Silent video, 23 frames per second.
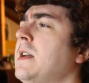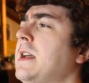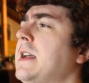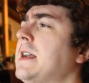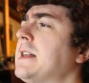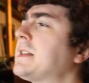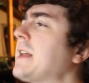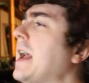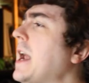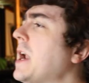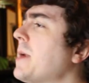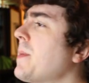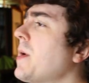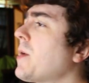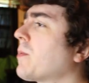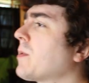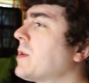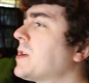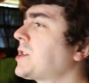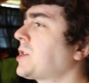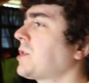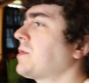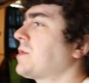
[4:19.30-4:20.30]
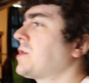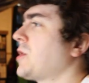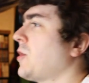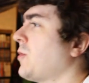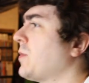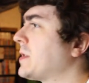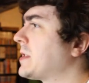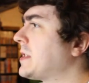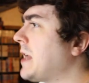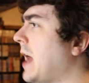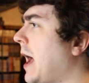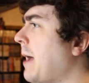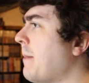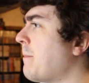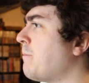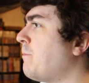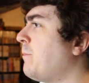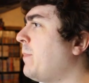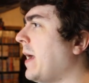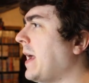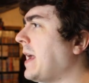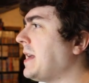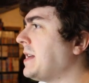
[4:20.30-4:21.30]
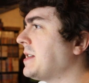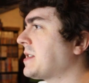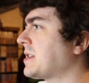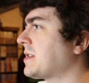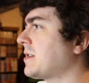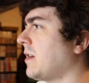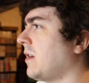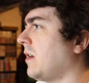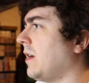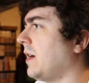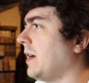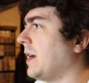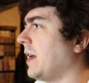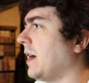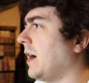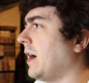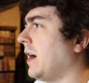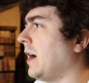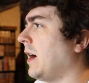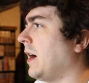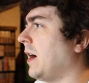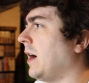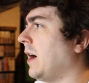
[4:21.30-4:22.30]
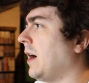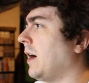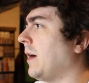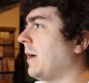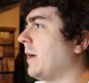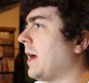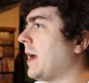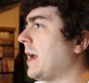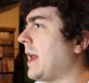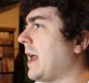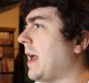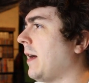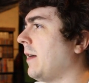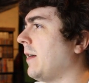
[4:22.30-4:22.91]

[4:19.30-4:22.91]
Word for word: It's anime original, so it's not based on uh, an,